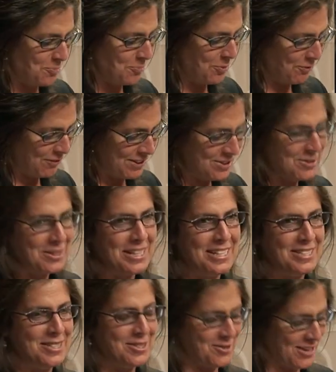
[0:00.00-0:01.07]
Professor
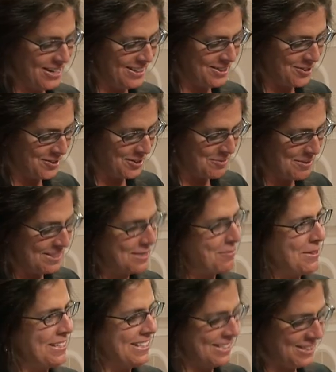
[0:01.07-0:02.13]
Lance Strate is going to be
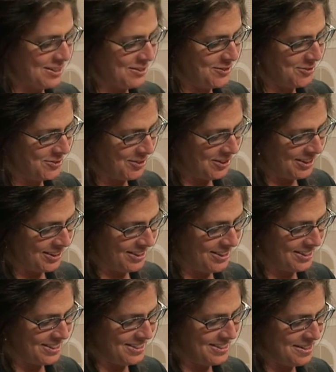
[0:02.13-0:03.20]
speaking to you
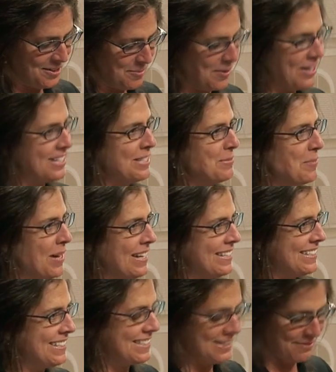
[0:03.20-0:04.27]
on the binding
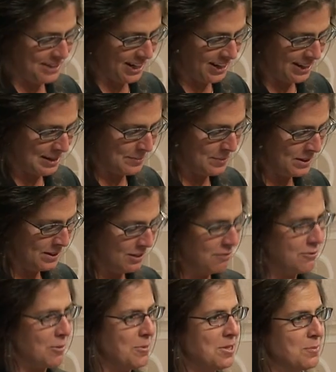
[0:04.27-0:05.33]
biases of time
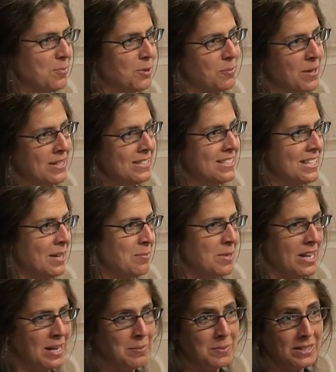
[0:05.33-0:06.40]
from his book by the same
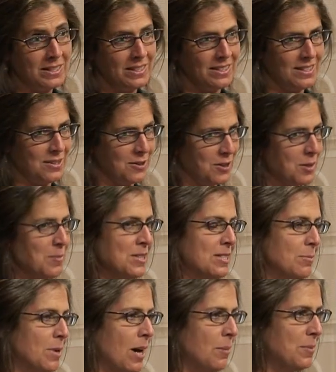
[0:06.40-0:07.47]
name. There are going to be
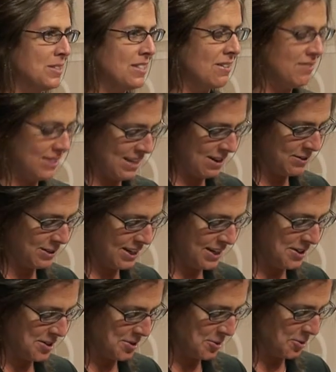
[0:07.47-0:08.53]
some copies of it
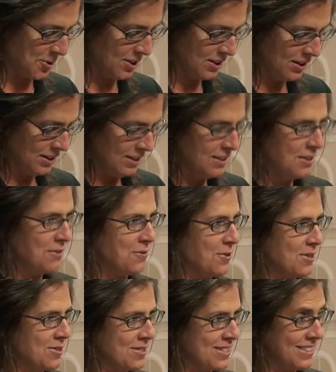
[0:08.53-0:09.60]
outside the door if
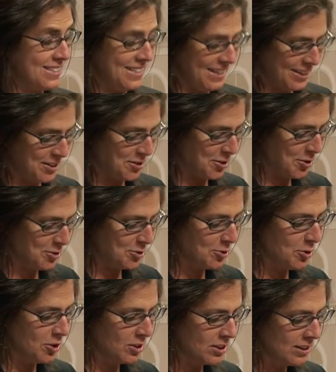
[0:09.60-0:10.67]
you're interested in taking a
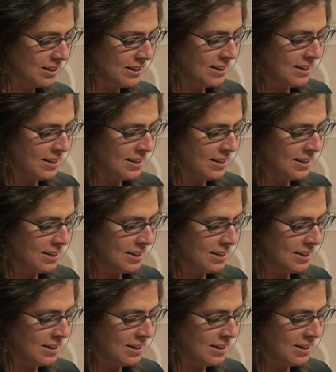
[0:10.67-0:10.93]
closer look.